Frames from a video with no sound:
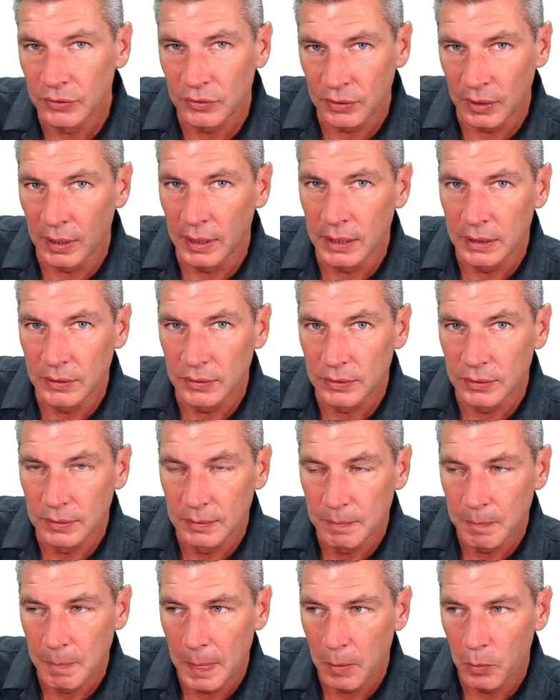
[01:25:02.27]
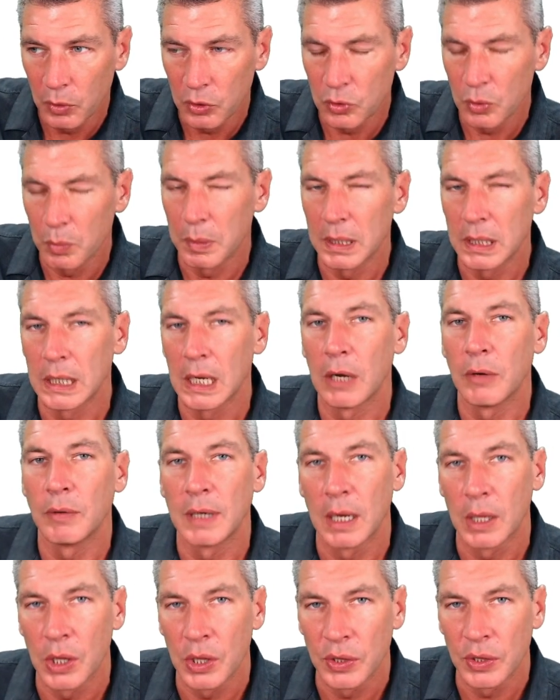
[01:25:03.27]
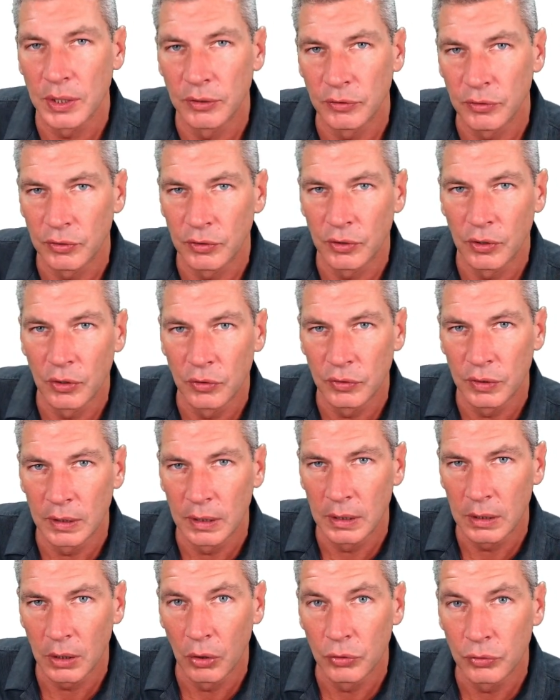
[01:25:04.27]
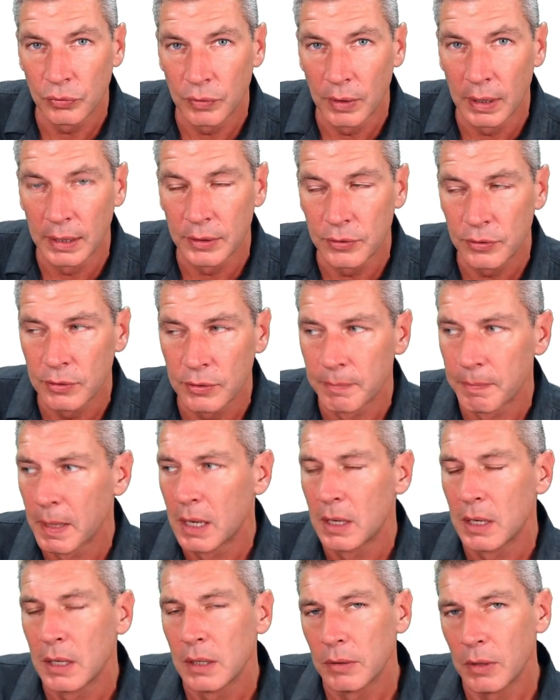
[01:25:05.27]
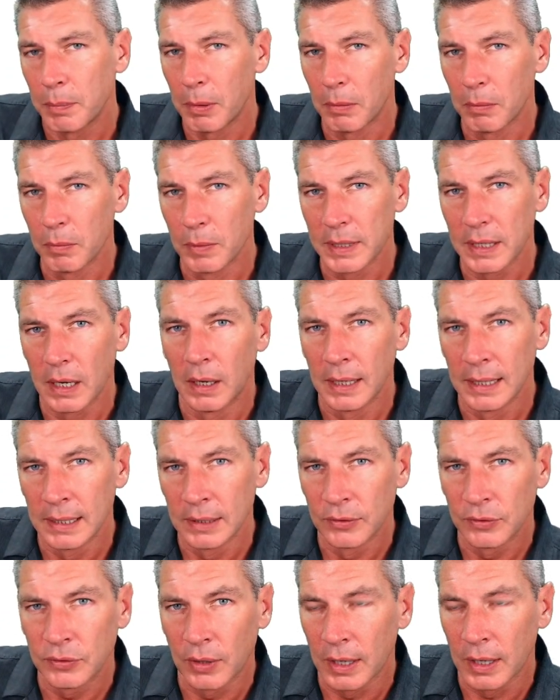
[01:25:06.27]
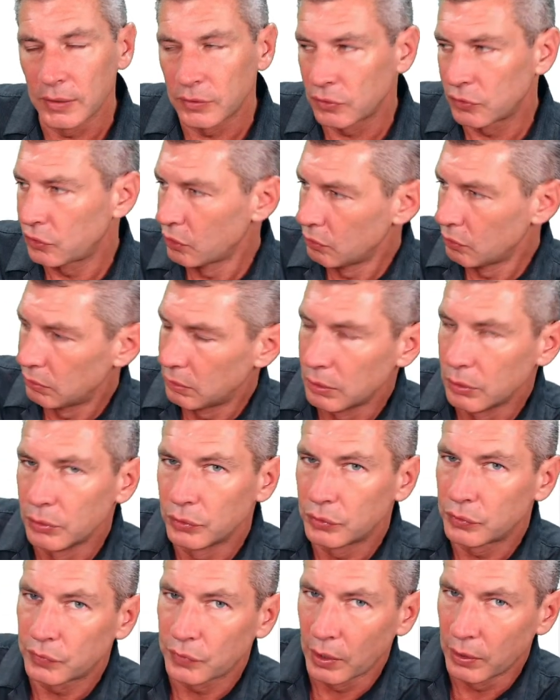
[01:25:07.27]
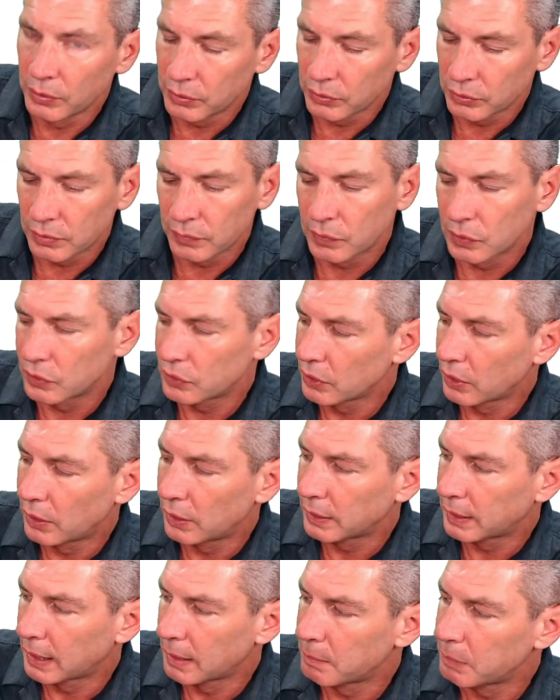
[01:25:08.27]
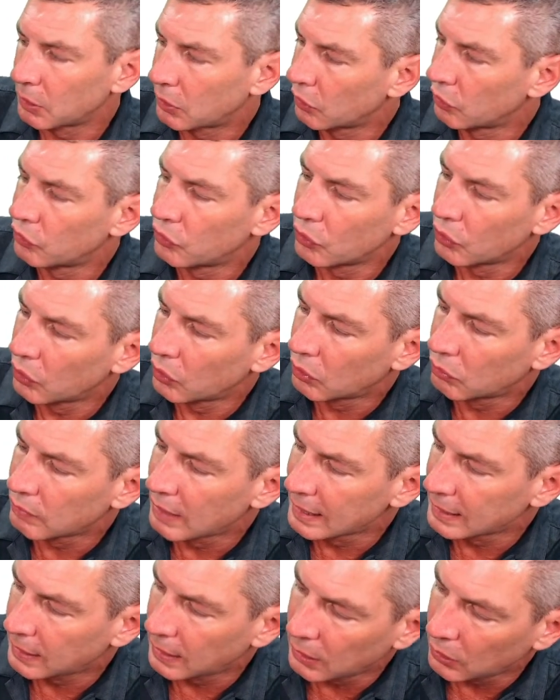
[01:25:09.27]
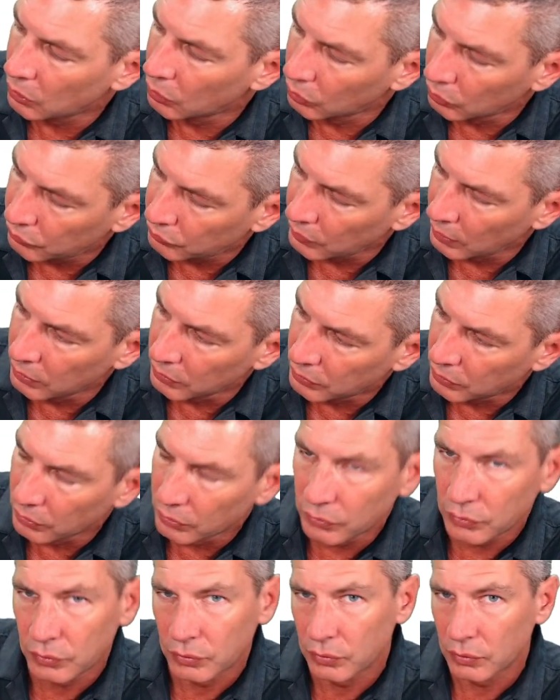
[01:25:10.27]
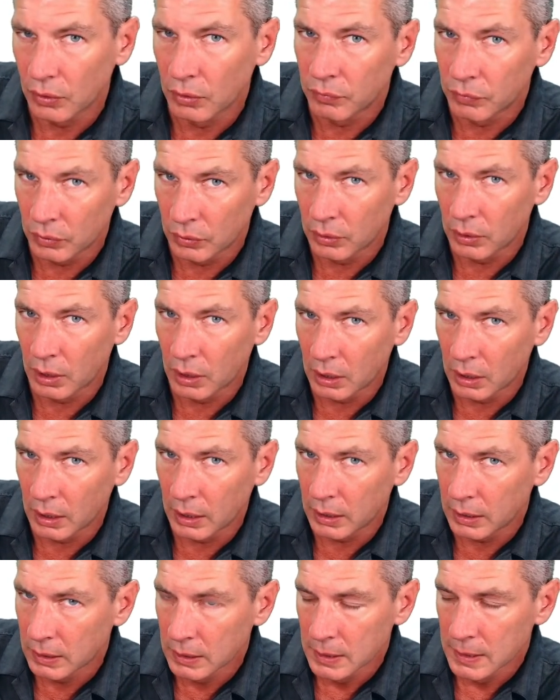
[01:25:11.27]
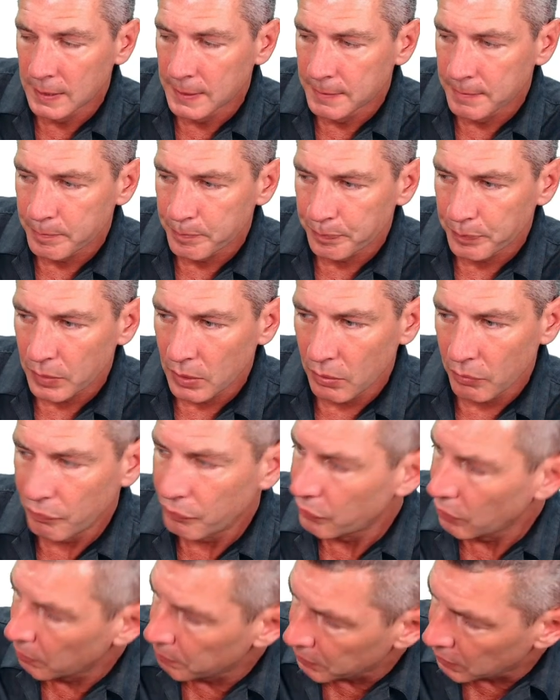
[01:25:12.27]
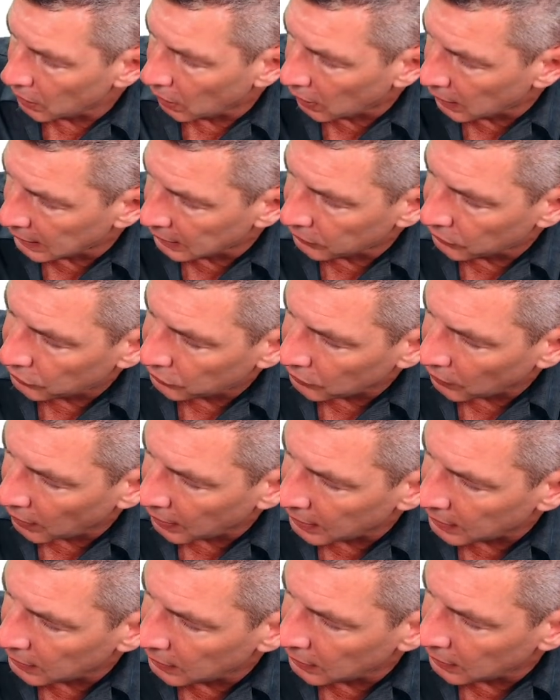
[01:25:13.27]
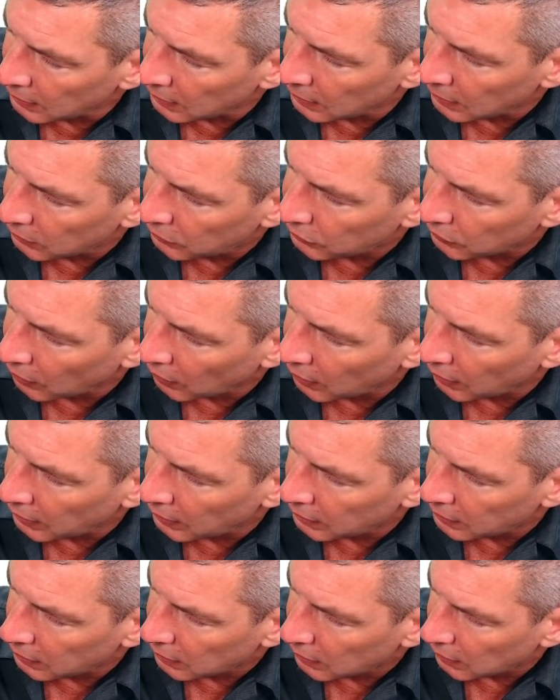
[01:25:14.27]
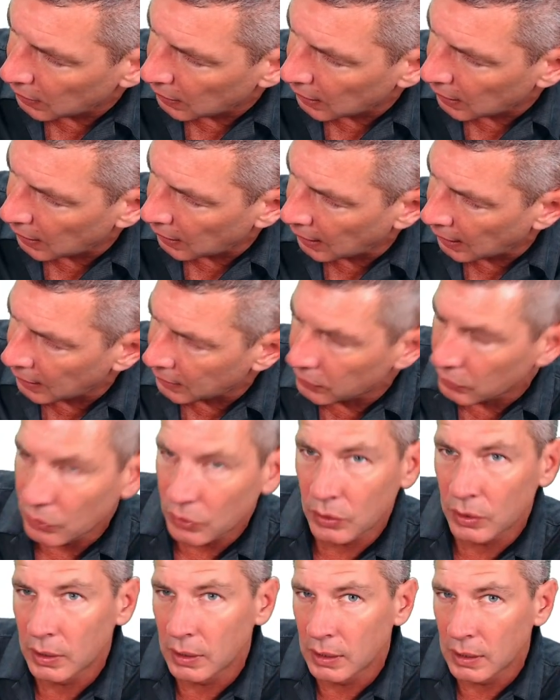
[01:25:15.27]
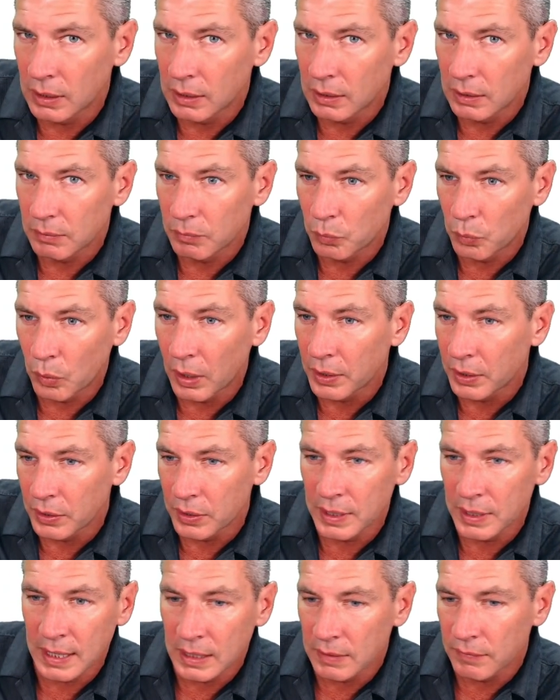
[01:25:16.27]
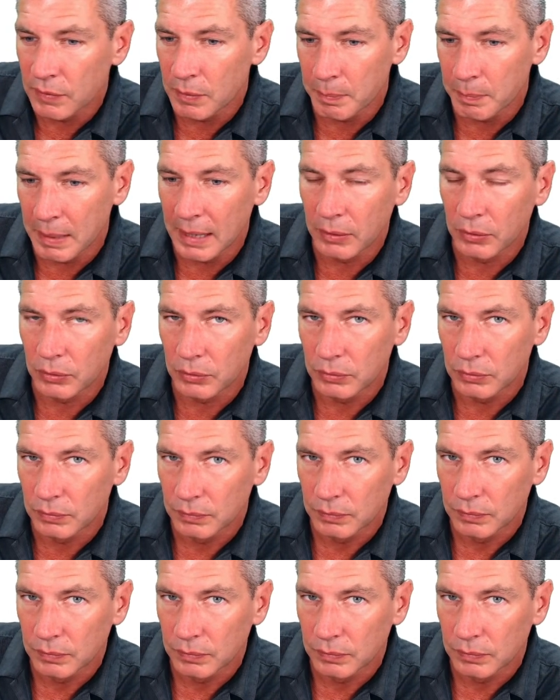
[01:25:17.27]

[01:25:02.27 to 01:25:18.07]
sights, which would be the only other thing to use in close range, the problem with the iron sights is you lose focus of the target because you're racking your focus of your eye from the iron sight near side and the one at the end of the barrel.